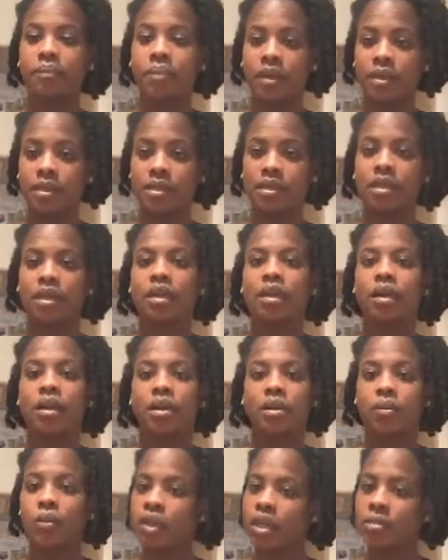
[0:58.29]
but
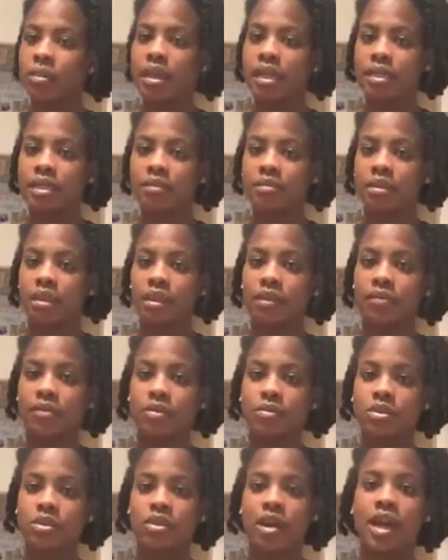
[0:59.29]
when you make something
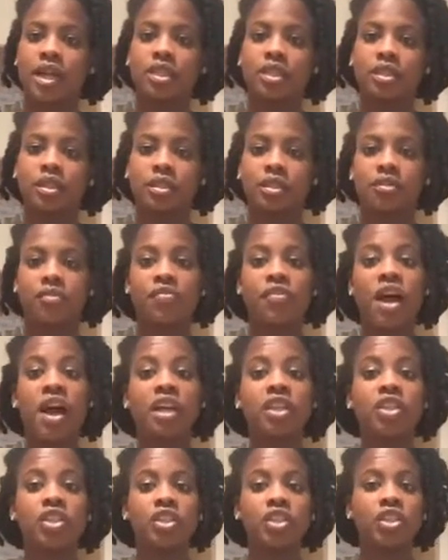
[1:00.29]
from scratch and it's
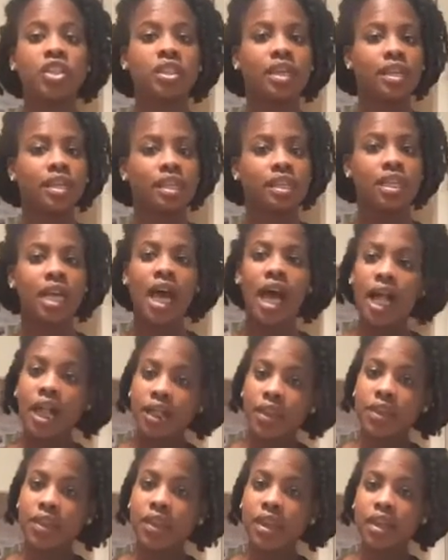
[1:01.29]
fresh and it's
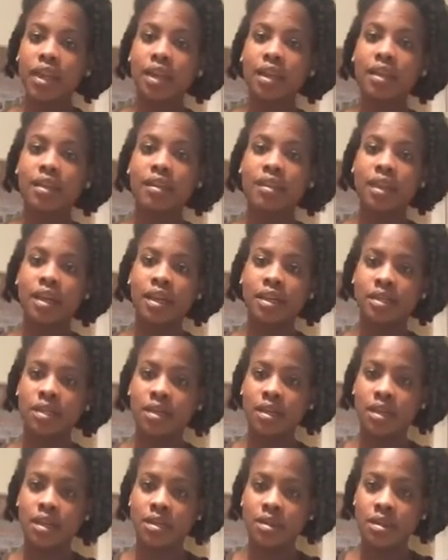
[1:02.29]
healthy,
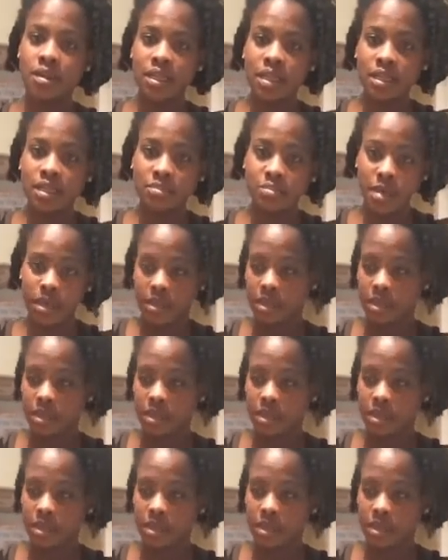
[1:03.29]
then needs